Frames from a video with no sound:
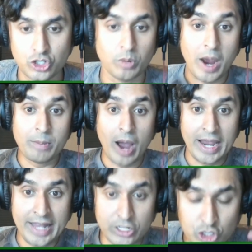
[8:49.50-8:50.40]
So my
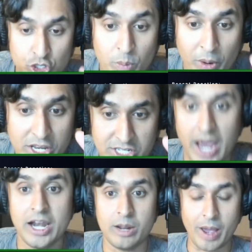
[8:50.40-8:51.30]
mind gets super
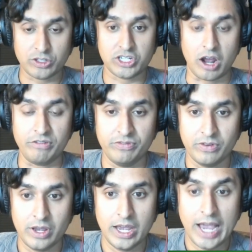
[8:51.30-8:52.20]
excited about
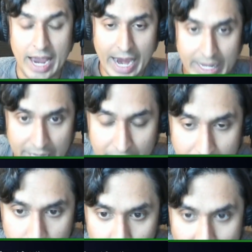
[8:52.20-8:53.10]
stuff and then
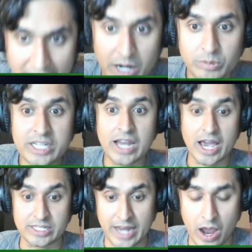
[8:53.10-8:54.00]
like randomly
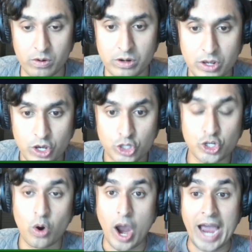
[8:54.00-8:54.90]
dies down.
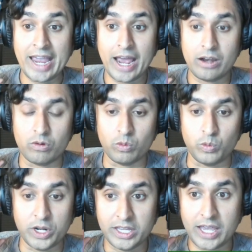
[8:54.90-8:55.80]
So I get
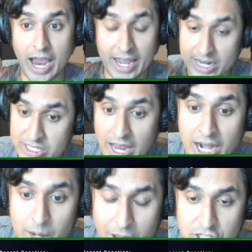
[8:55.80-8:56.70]
really, I get
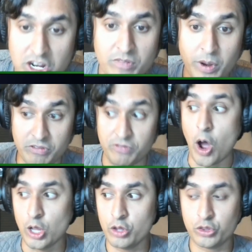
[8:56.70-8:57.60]
excited about stuff, but
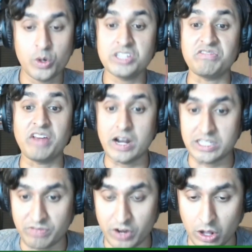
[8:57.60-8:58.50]
follow through is
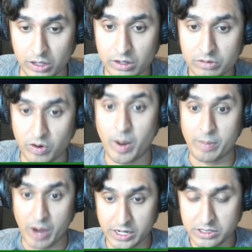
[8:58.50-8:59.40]
very difficult for
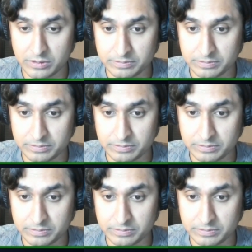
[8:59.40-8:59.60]
my mind.